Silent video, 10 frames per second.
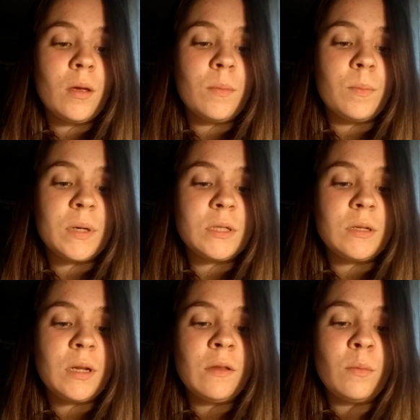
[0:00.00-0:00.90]
But
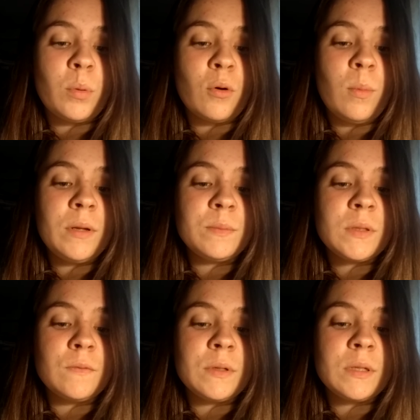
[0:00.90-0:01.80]
another problem
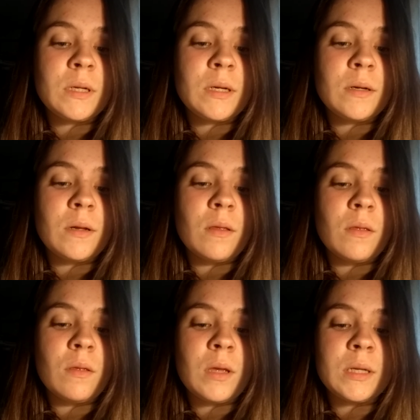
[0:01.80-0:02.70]
with
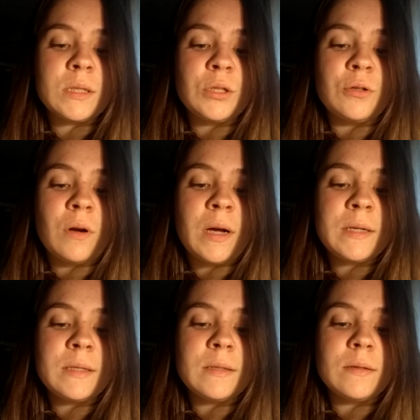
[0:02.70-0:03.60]
these
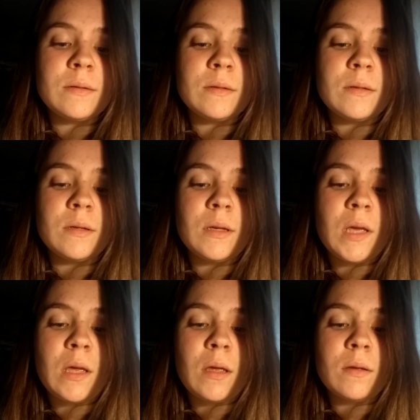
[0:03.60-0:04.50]
drugs
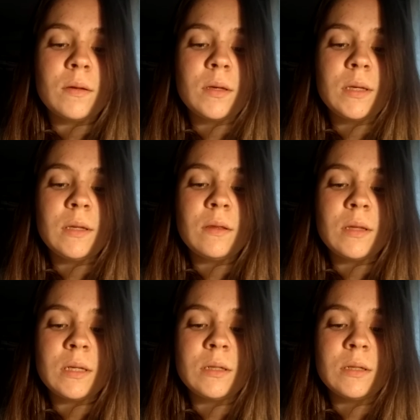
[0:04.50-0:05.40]
is
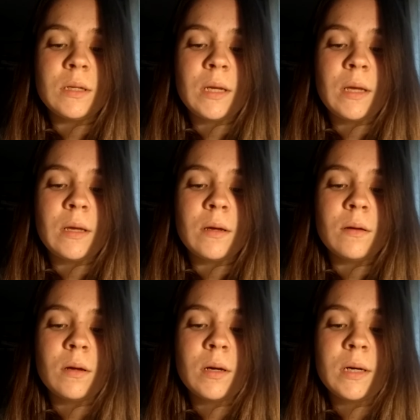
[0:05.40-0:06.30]
that they
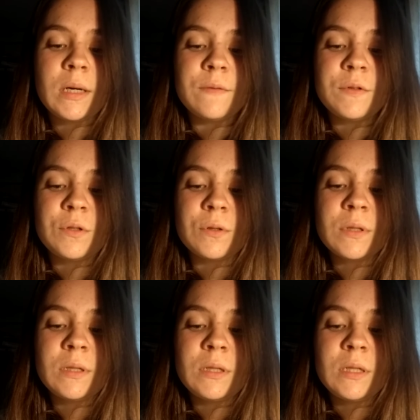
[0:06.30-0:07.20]
have
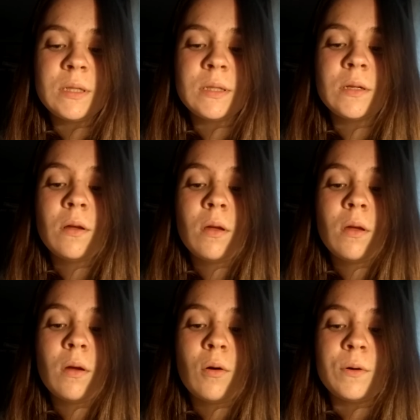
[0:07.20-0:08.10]
toxicities
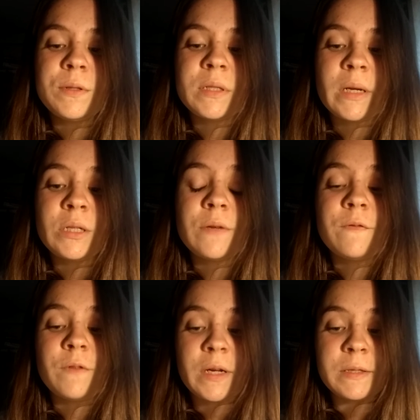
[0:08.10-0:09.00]
or side
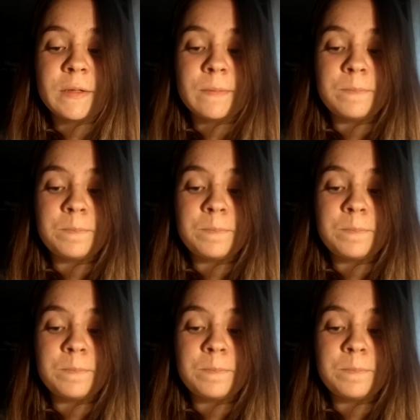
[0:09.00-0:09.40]
effects.